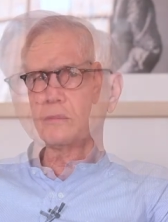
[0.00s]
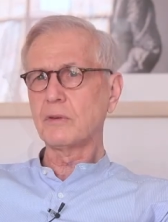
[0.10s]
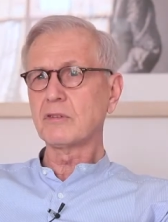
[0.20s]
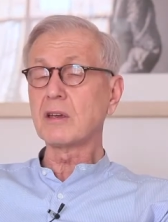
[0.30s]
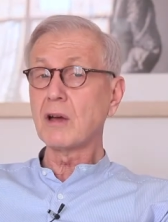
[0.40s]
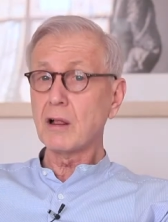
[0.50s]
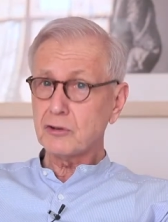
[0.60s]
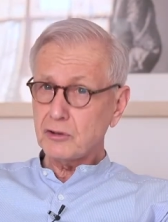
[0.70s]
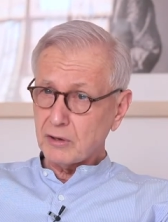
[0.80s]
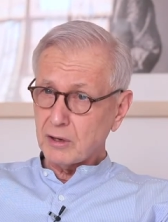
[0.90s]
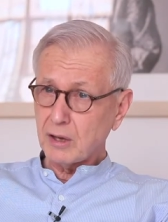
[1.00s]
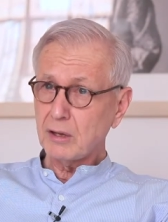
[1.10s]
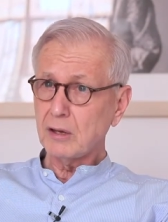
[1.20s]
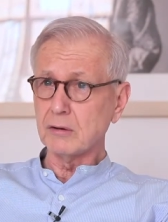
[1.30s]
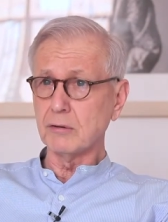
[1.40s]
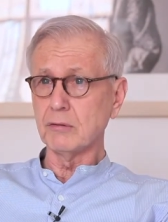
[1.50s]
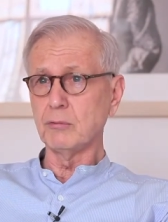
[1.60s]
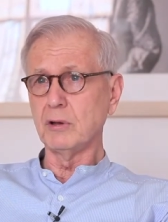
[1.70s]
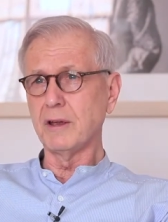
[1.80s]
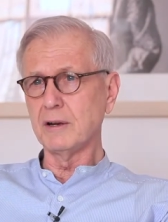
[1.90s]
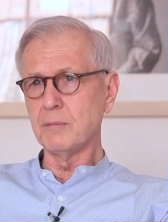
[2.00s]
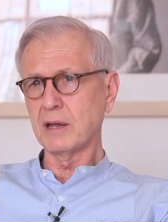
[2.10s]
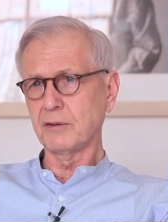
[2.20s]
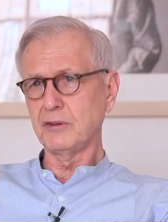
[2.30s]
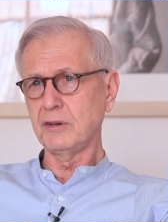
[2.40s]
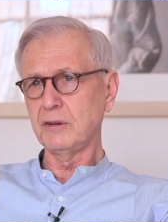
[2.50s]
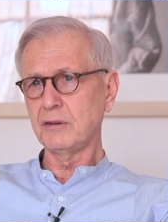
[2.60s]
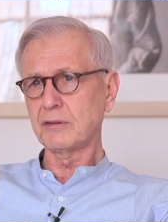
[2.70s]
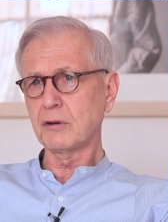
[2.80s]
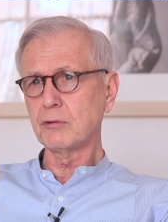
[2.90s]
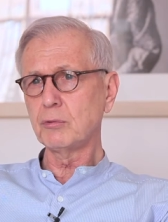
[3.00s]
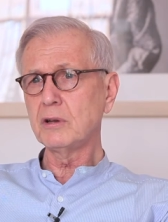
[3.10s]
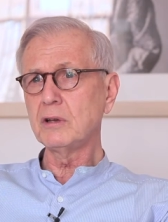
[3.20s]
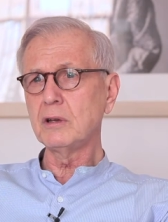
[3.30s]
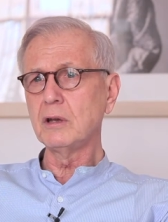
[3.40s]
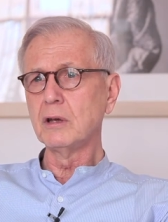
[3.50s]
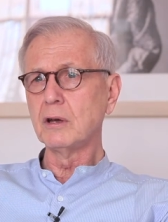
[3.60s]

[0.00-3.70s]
Psychology Today and related magazines are really